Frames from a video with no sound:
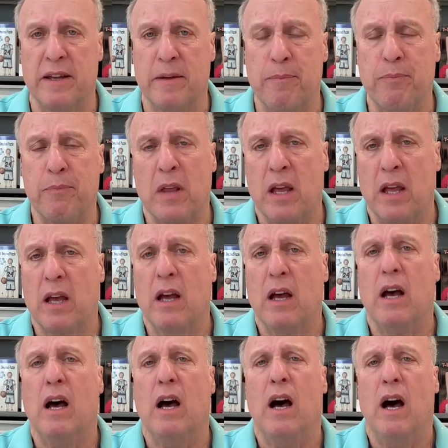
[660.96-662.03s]
tip.
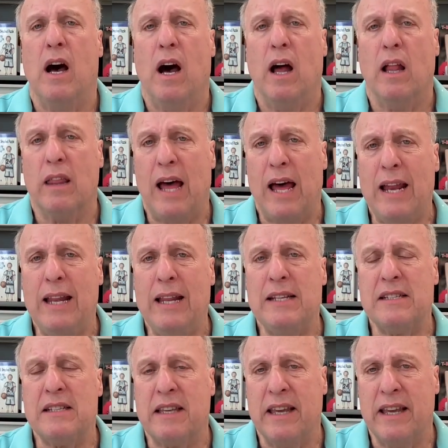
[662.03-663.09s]
A lot of
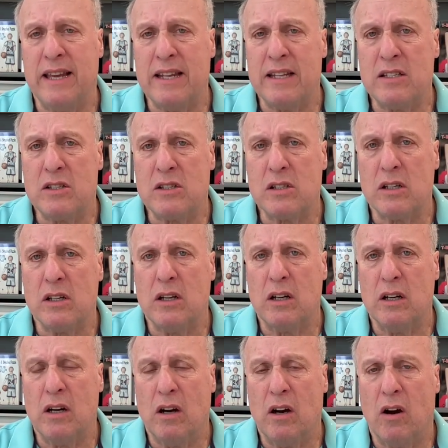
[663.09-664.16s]
these kids
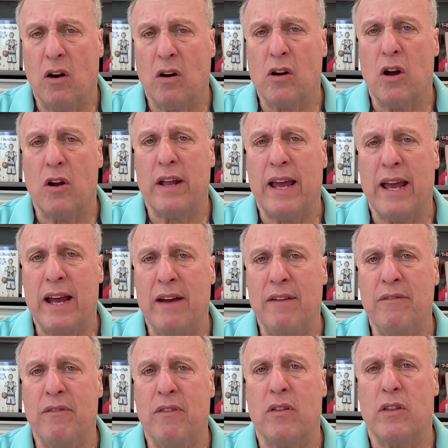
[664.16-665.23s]
are going to
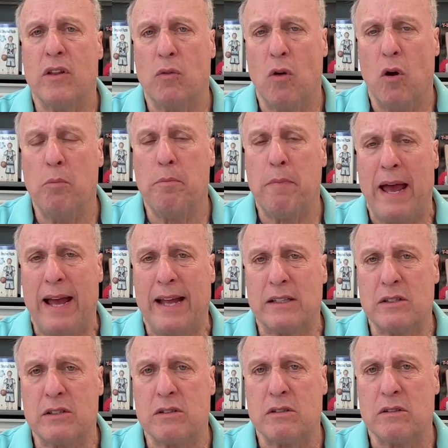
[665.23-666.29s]
have their own
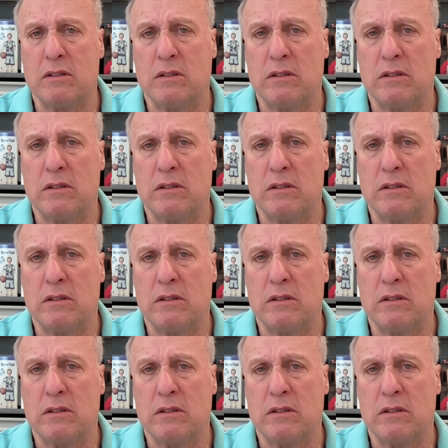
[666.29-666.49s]
bats.